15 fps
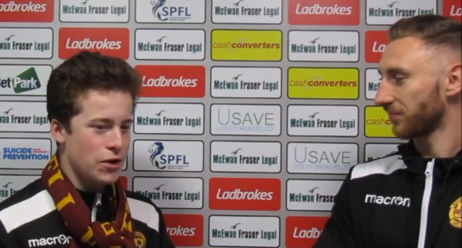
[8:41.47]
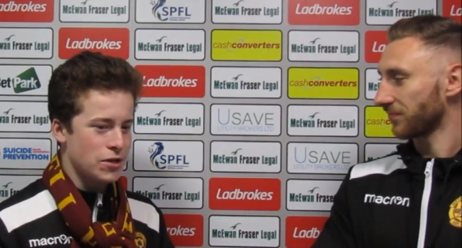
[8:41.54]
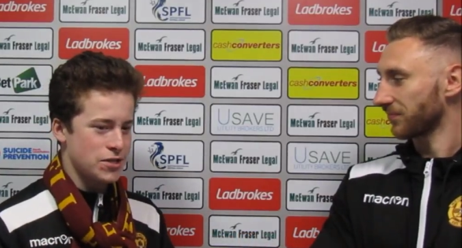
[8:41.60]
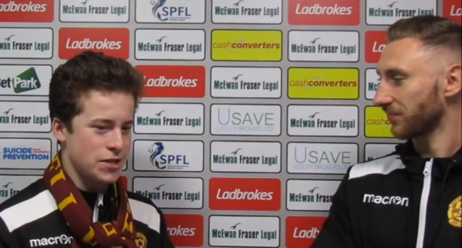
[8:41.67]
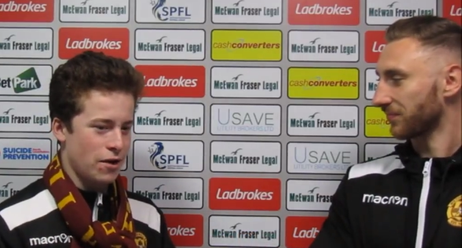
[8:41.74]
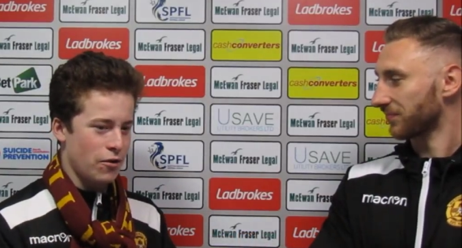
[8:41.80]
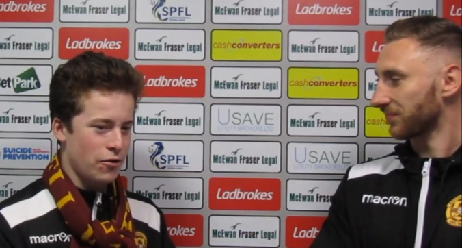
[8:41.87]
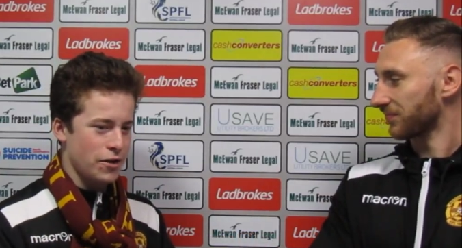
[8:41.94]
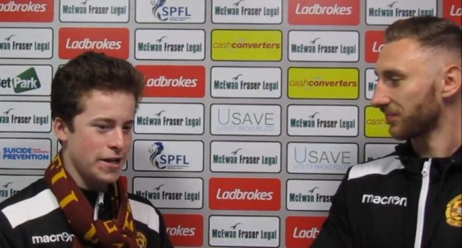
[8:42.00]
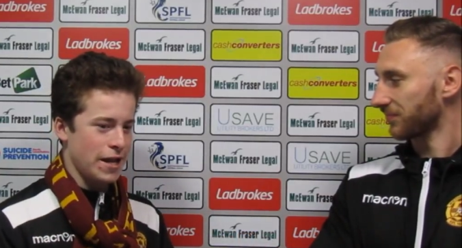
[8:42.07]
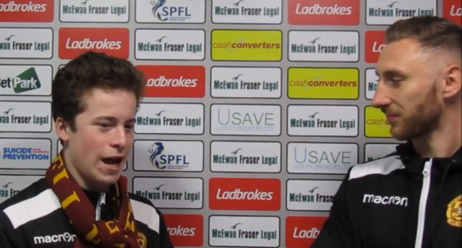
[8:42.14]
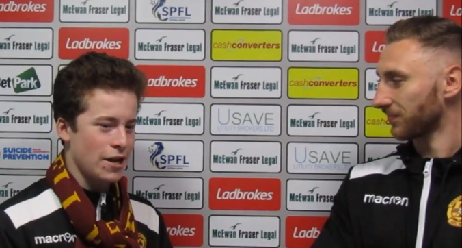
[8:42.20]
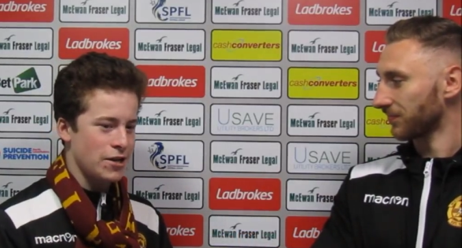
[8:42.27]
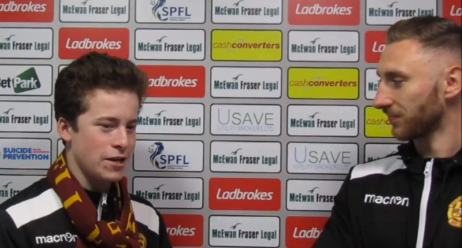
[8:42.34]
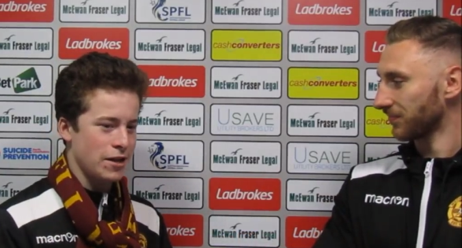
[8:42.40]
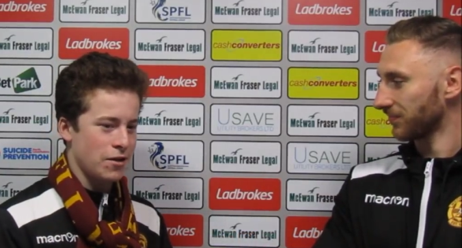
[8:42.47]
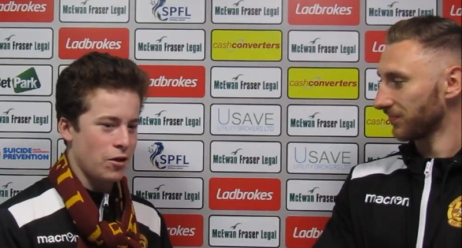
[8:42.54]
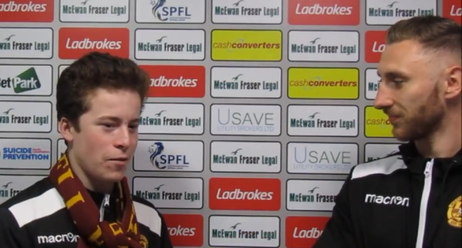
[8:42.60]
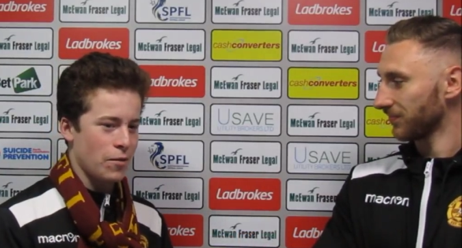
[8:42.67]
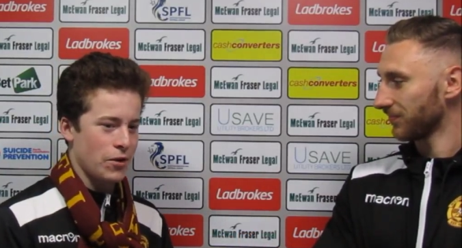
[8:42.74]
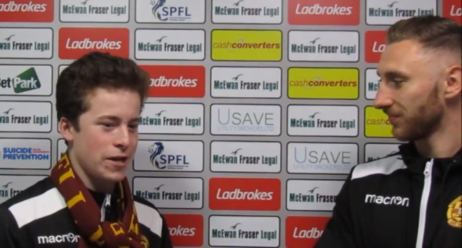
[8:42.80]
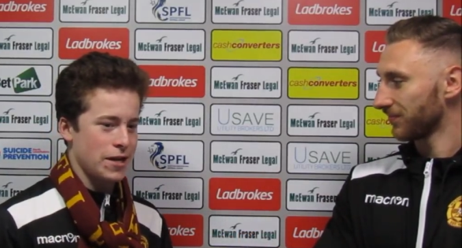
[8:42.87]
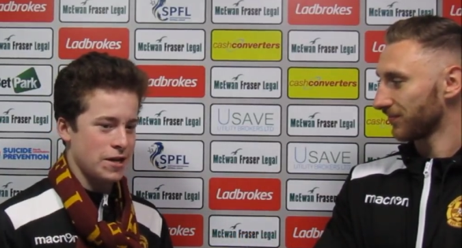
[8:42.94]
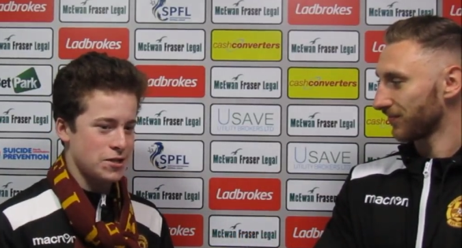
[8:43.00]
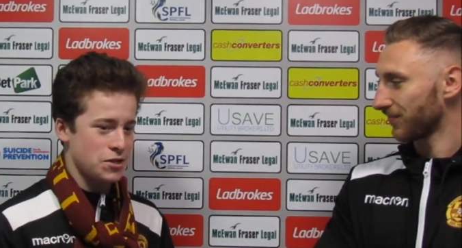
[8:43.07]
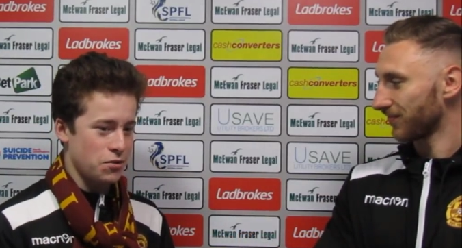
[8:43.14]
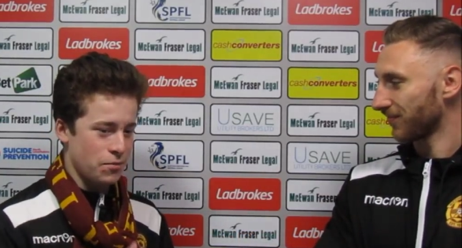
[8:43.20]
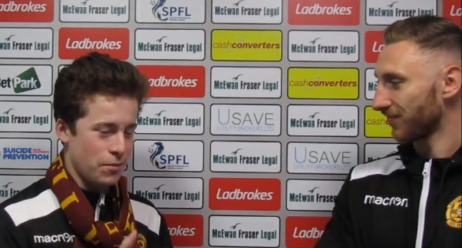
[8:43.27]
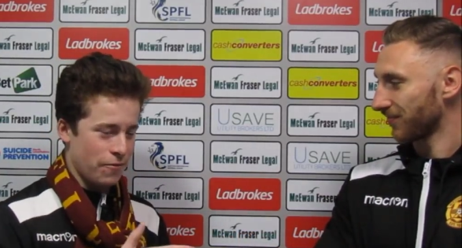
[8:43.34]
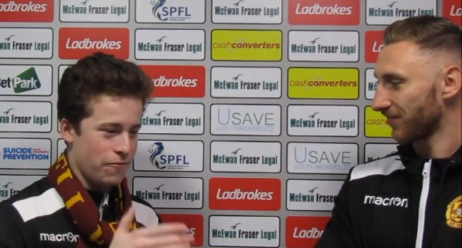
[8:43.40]
Speaker 1: because I already had you in the club already because
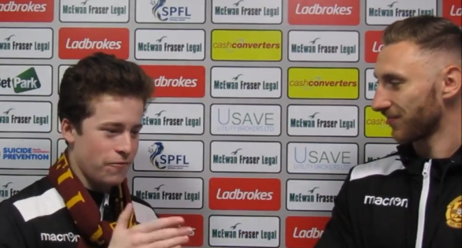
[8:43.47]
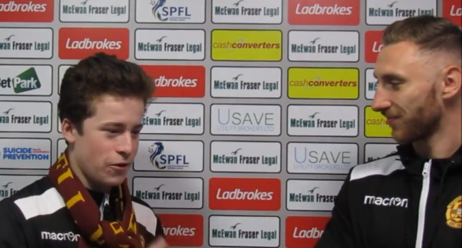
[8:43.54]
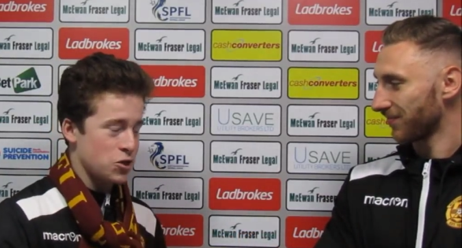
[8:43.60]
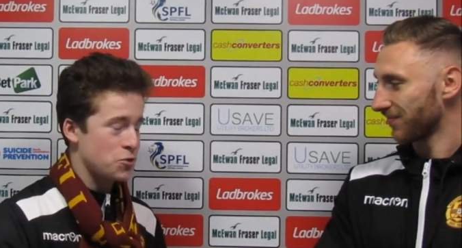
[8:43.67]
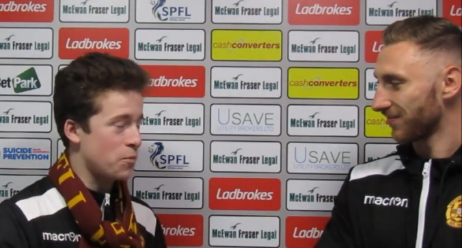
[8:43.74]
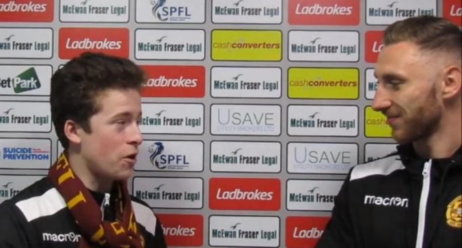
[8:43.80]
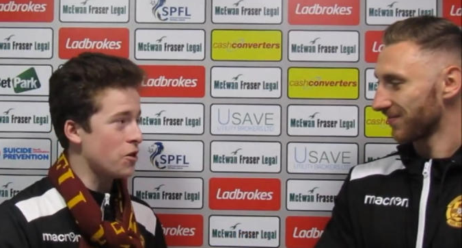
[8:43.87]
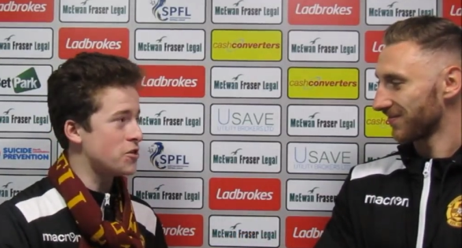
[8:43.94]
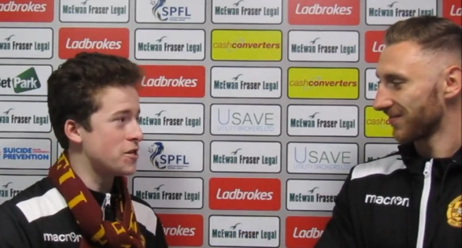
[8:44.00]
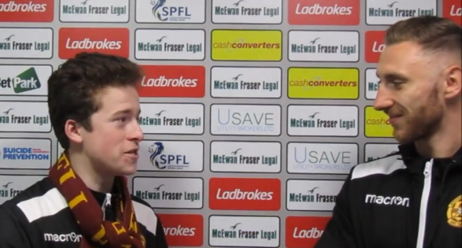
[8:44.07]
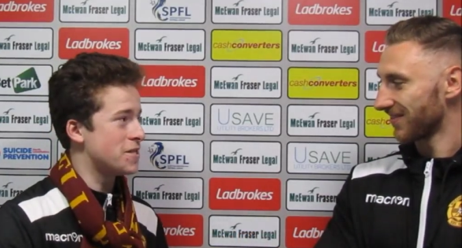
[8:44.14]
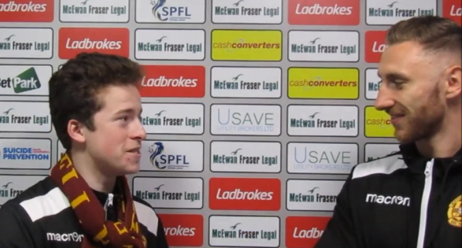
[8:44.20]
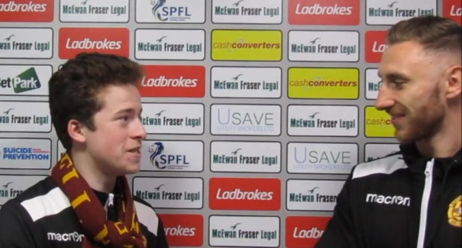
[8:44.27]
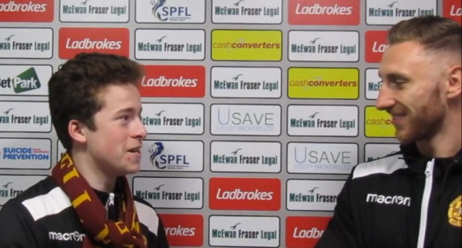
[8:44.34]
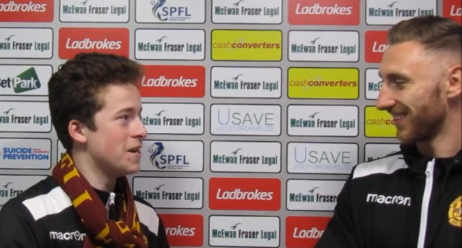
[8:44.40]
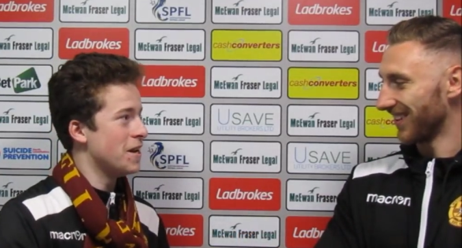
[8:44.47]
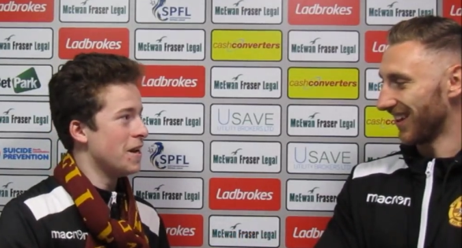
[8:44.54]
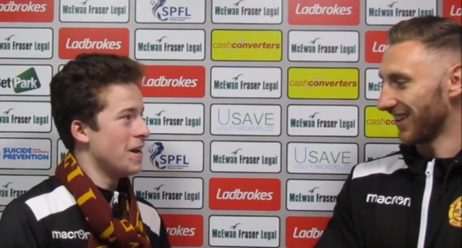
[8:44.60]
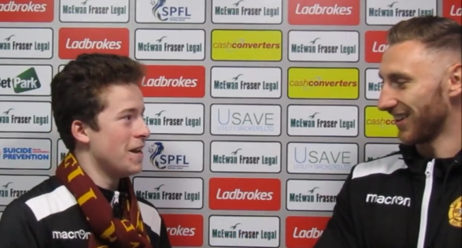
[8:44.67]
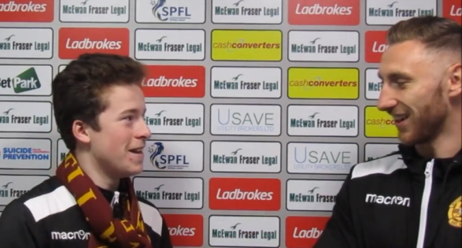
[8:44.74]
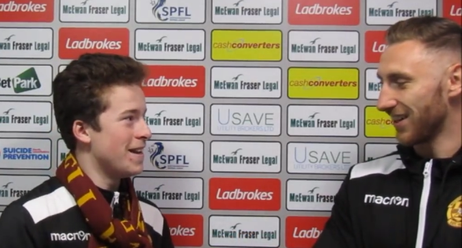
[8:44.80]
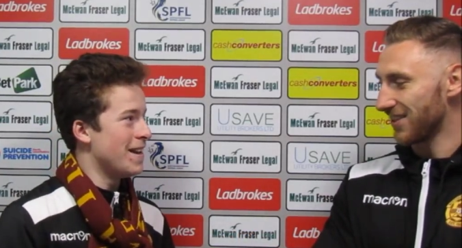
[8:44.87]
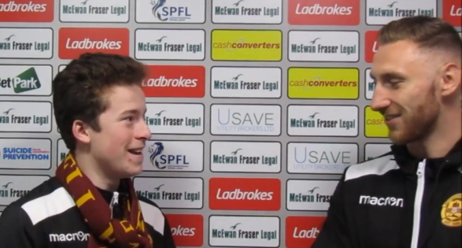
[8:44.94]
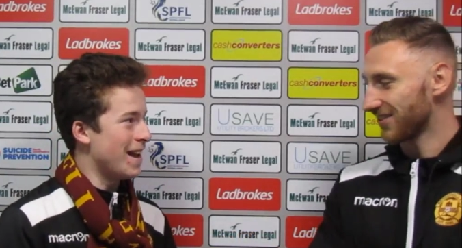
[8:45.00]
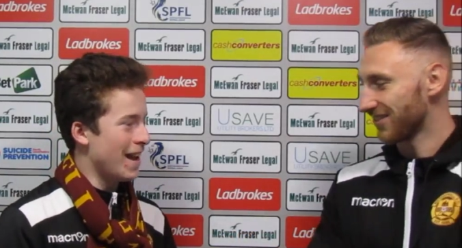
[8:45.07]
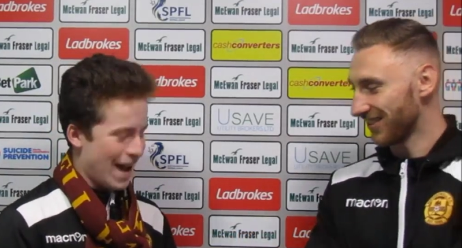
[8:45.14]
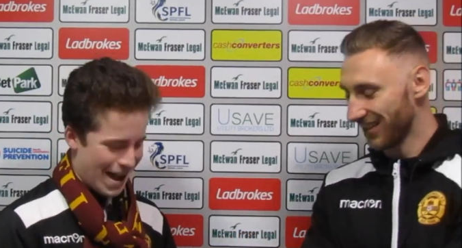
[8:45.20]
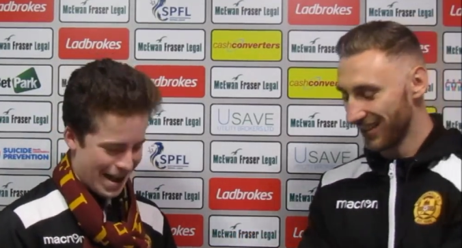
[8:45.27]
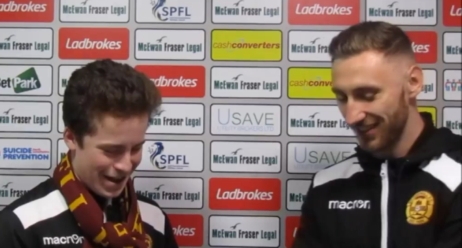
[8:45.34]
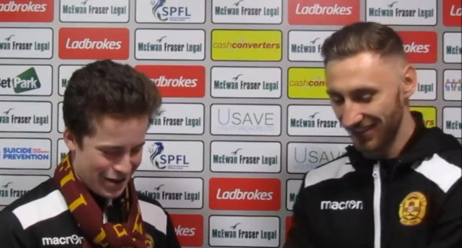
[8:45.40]
you were my first purchase. Ah, nice. Uh,
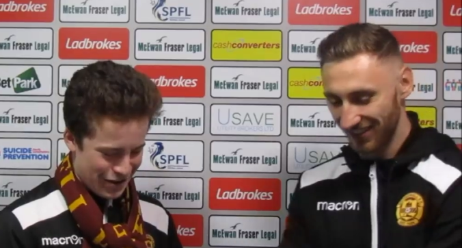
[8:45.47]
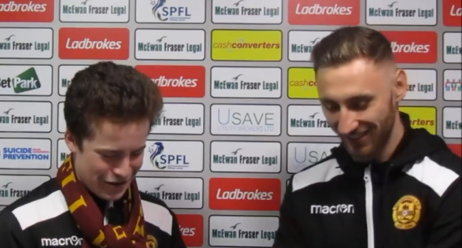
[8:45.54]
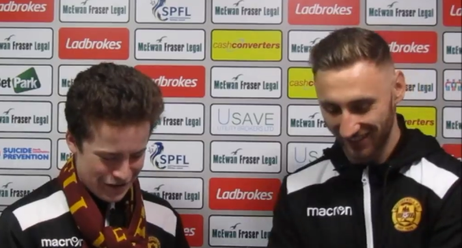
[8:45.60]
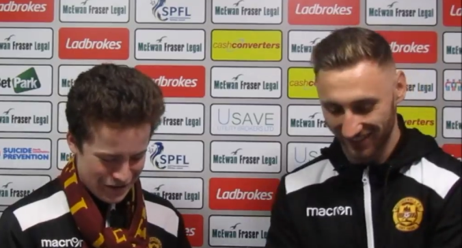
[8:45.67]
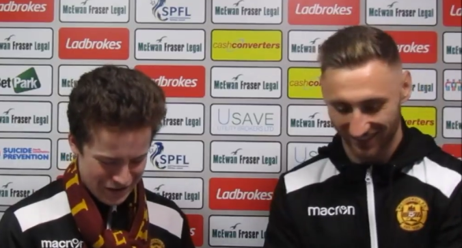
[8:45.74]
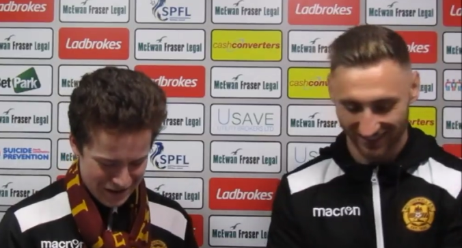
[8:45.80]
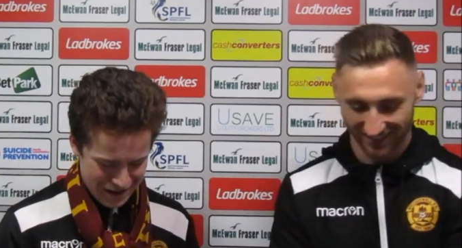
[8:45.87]
ah, nice. I know.